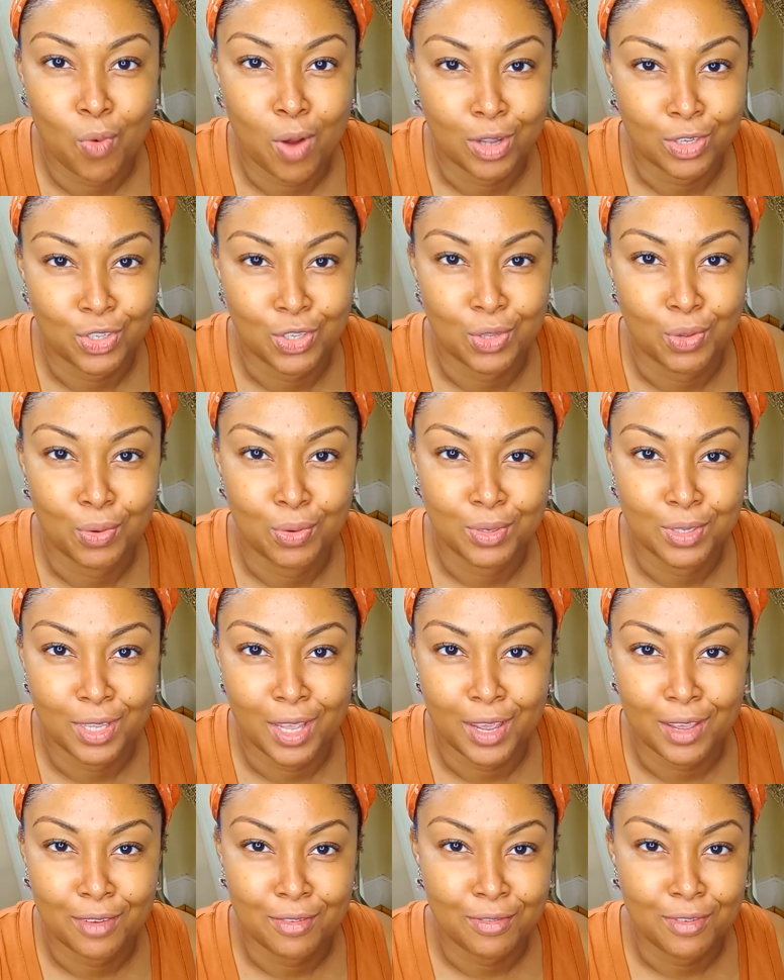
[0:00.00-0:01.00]
watch those
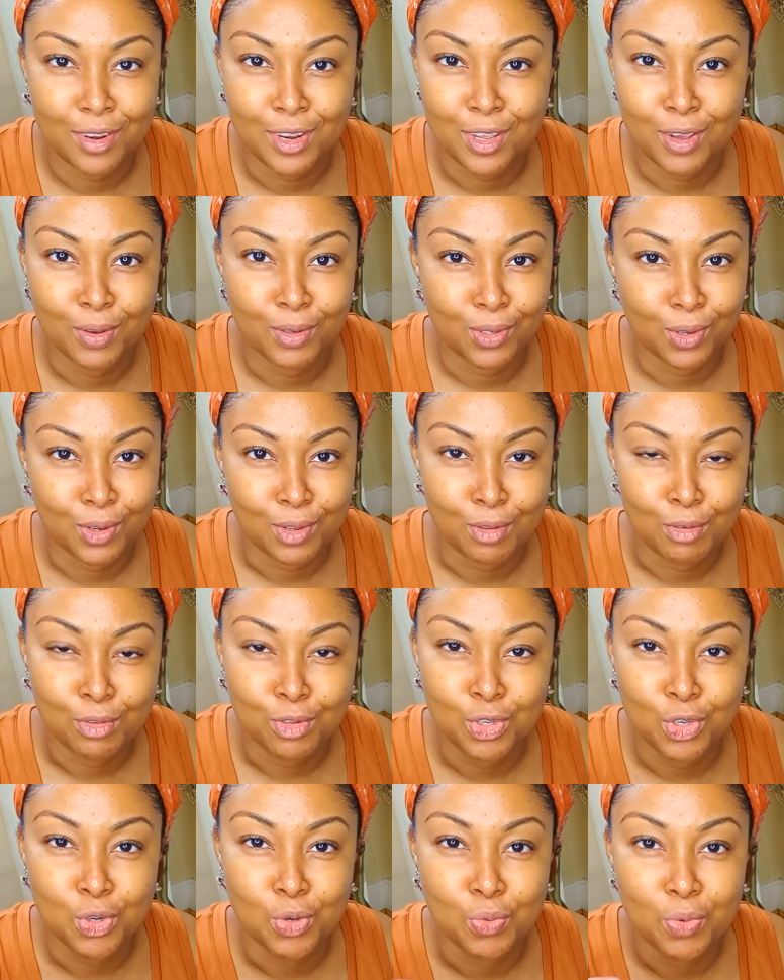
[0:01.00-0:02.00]
like videos on
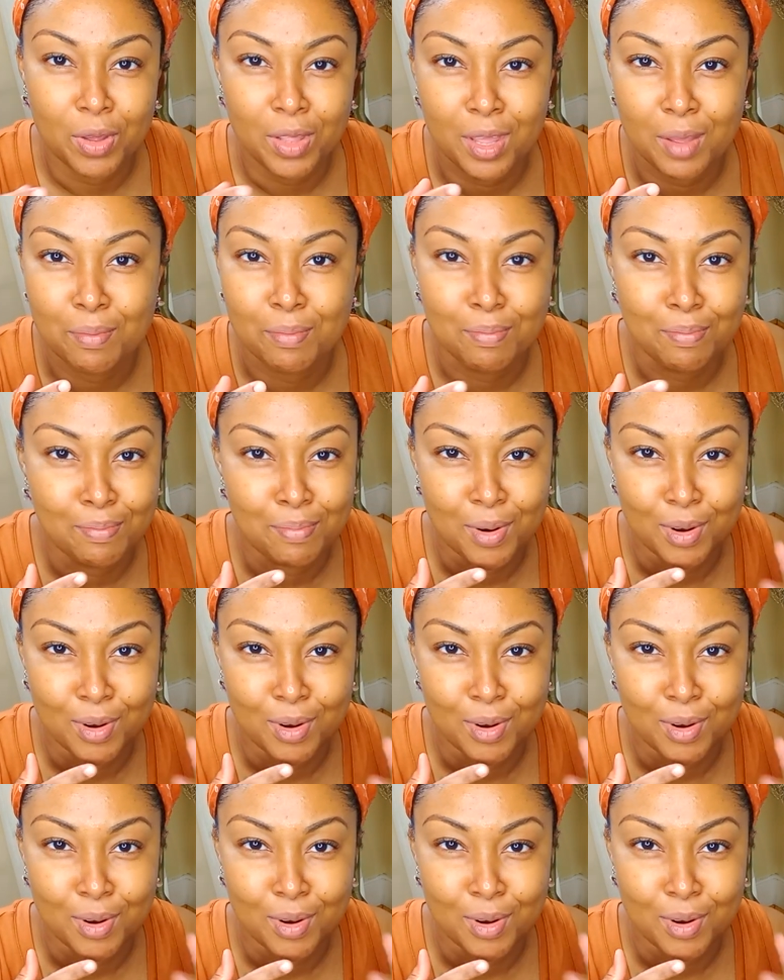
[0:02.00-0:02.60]
YouTube where they